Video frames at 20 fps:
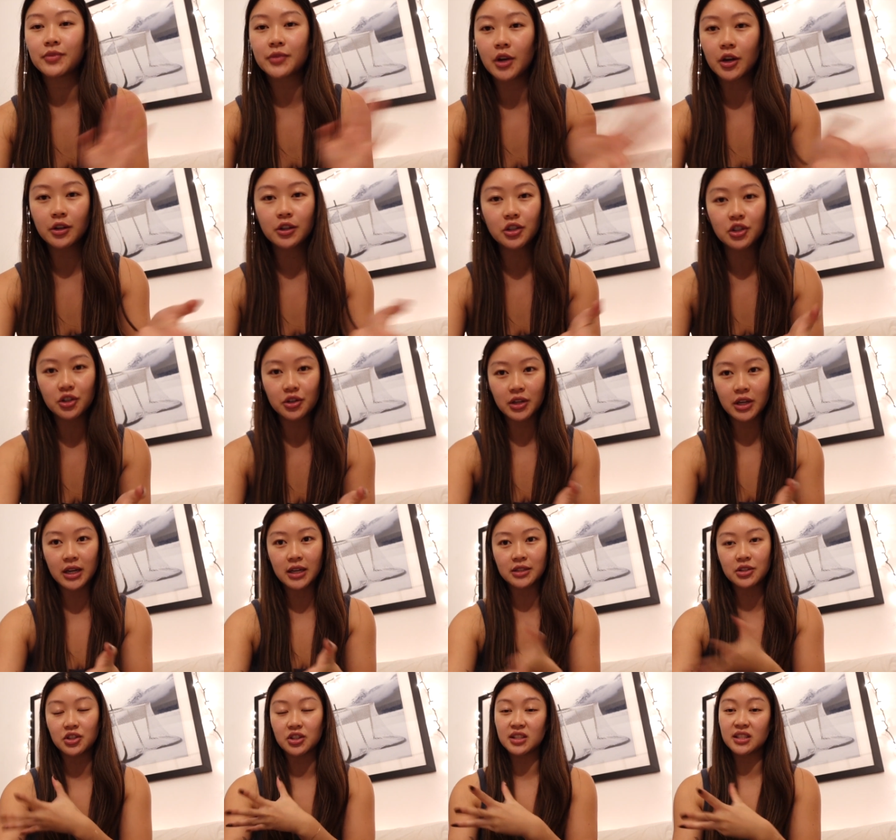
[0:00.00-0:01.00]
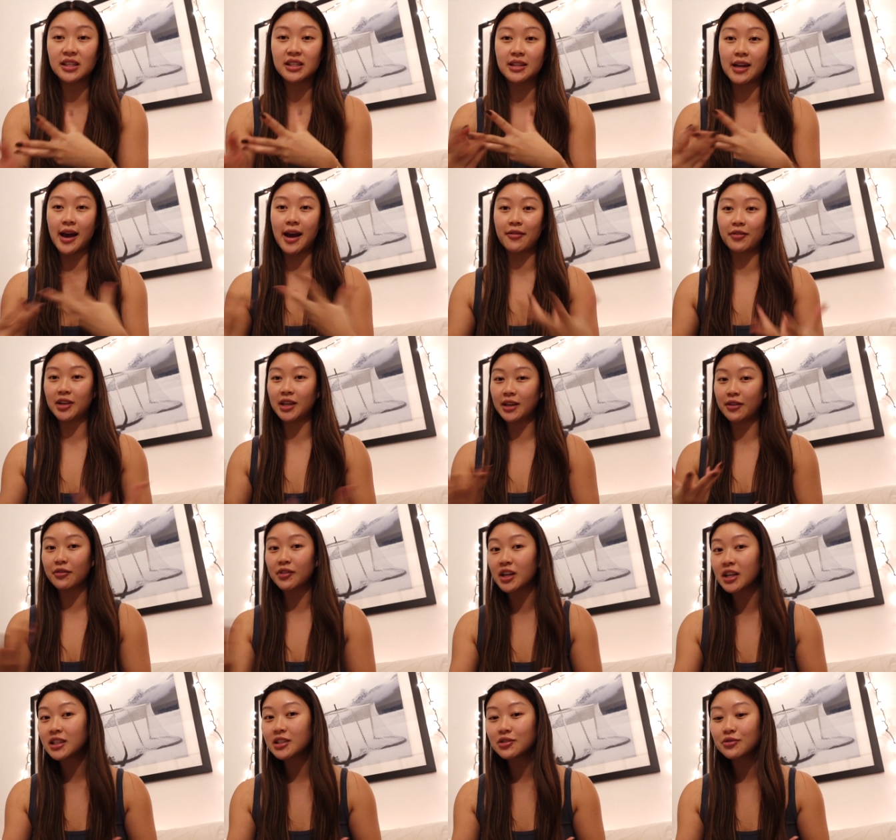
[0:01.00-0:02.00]
I'm not going to show you guys just in case I haven't
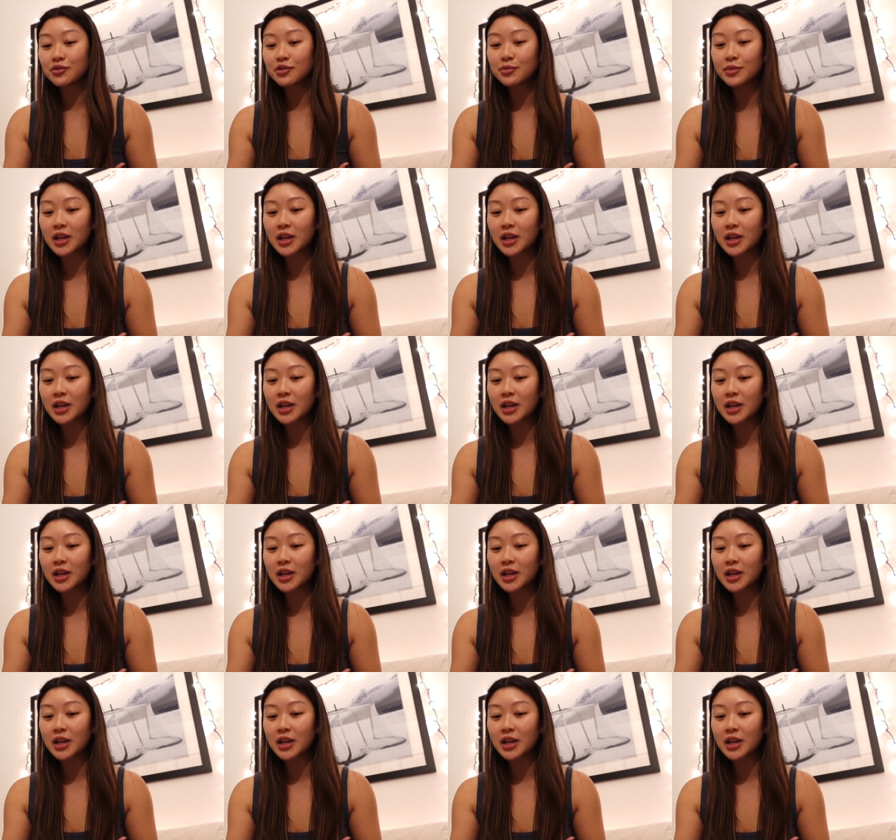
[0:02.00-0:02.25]
given it to him